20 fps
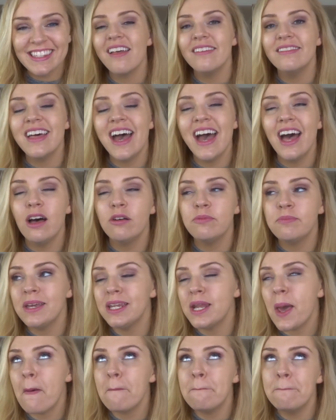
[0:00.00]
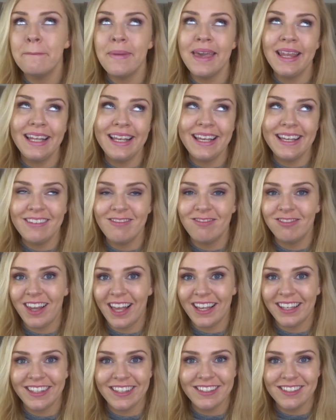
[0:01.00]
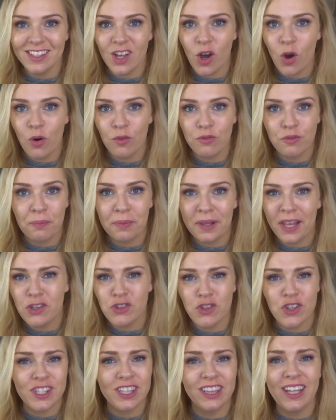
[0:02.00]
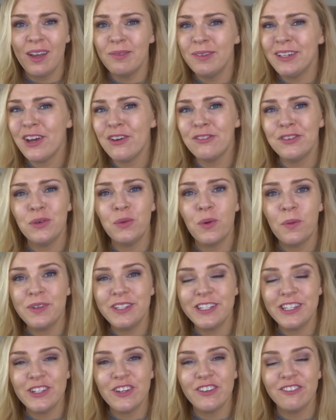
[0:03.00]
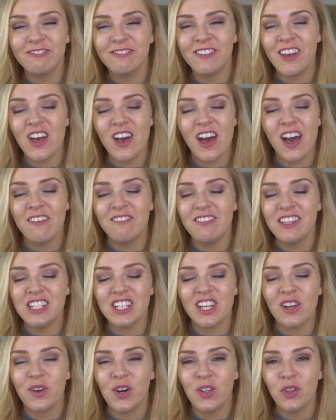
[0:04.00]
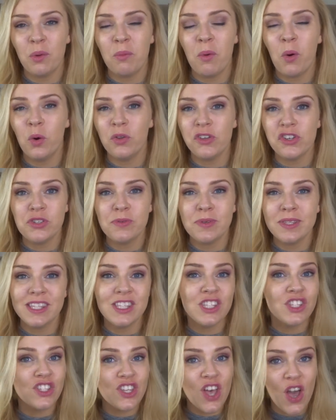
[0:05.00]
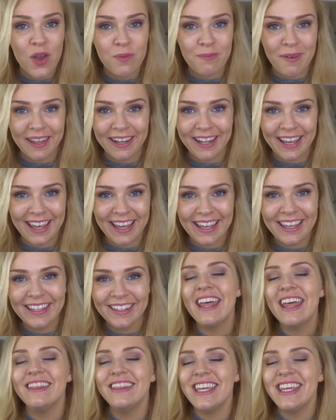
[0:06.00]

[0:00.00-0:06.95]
There have been a million flankers of Pleasures. Let me know if you want me to do a video on them all. There's been so many.